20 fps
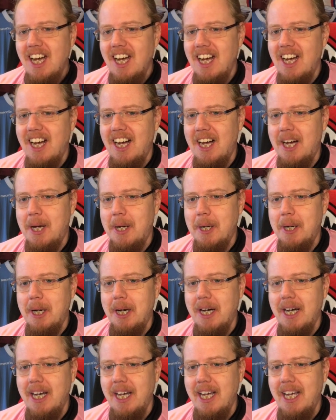
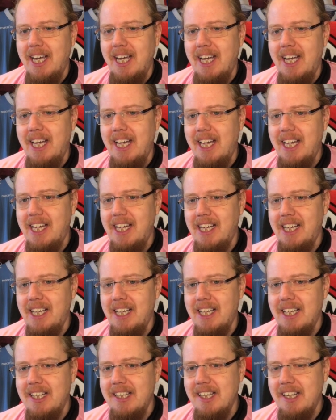uh,
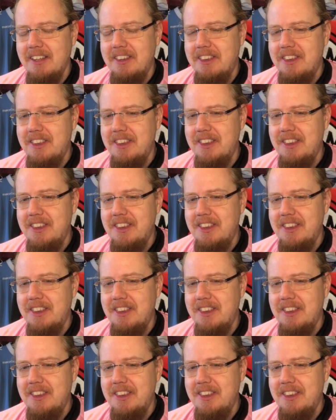and I